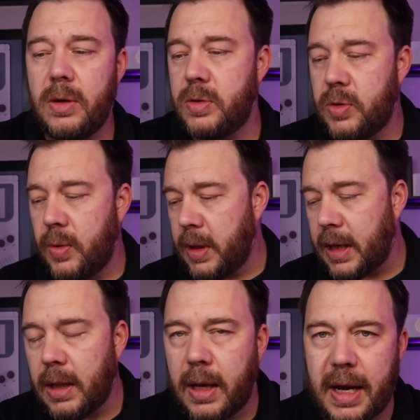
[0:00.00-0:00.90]
who's doing like a
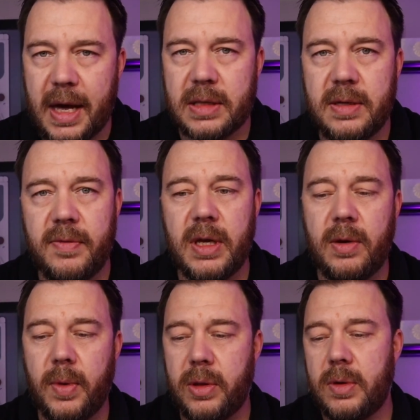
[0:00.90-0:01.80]
lot of activity,
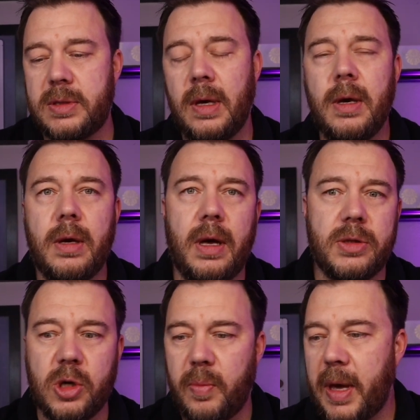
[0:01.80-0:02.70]
whether it's
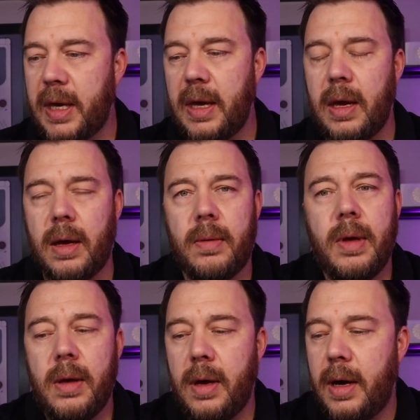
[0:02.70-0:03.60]
dirt biking,
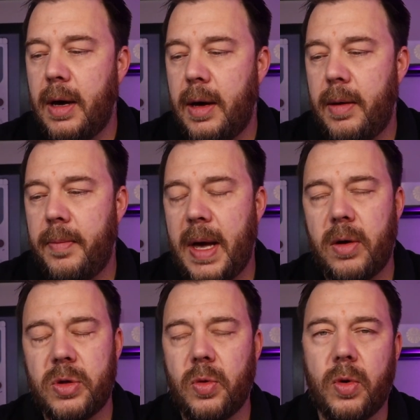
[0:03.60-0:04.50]

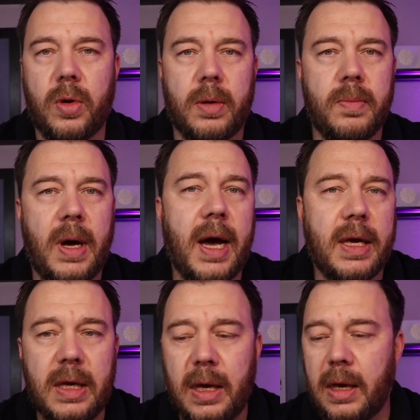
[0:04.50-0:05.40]
outdoor
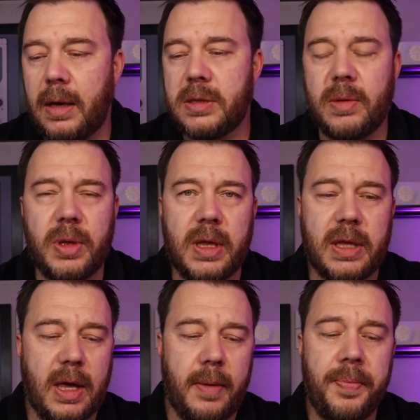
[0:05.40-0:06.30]
hiking, something like
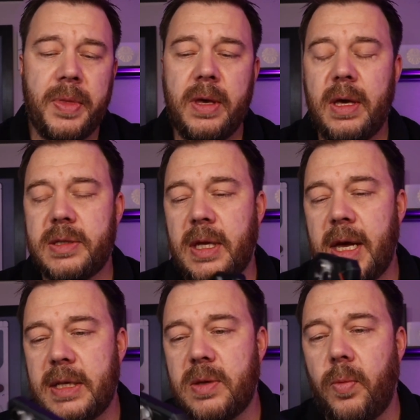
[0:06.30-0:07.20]
that, it's gonna
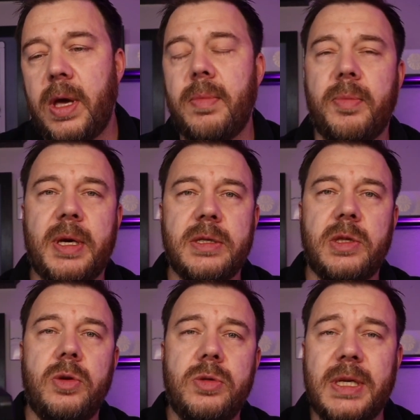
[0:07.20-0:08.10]
add some weight, but because of the
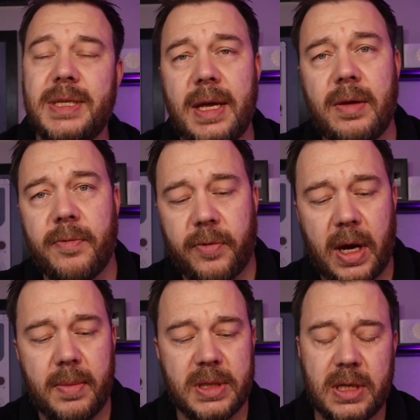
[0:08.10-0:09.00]
new titanium
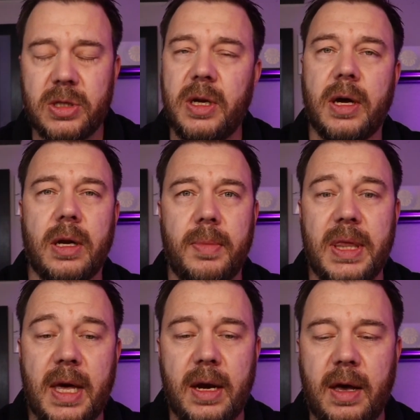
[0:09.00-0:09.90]
frame, it's actually not gonna be
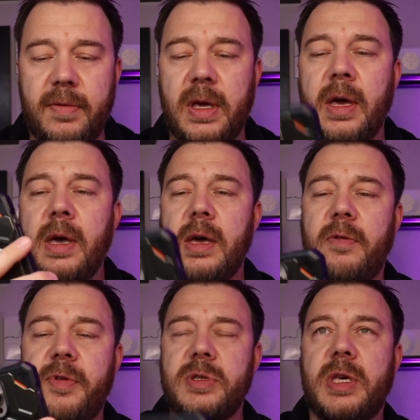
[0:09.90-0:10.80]
that heavy. It
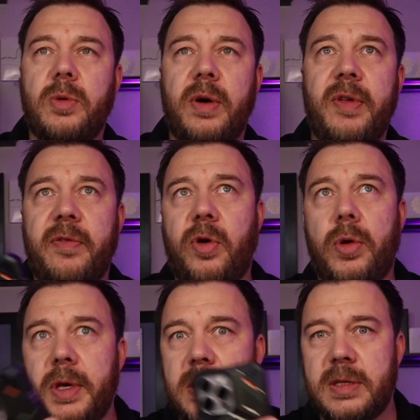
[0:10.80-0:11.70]
feels the equivalent of
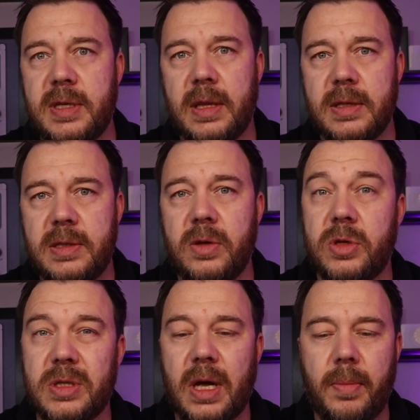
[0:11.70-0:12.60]
holding the stainless steel
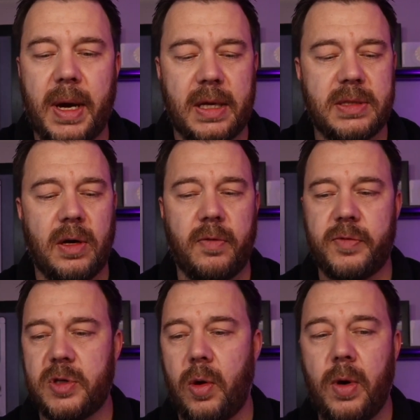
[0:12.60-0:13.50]
just kind of by itself.
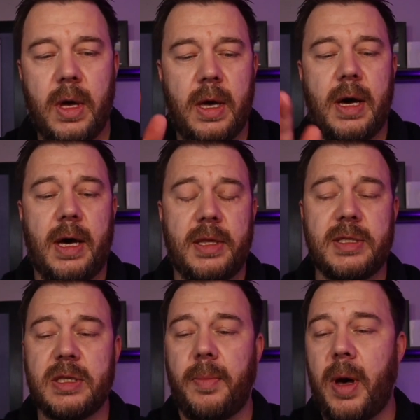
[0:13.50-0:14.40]
So this
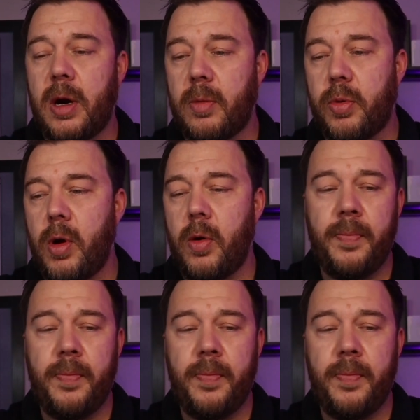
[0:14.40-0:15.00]
is the Monarch Pro.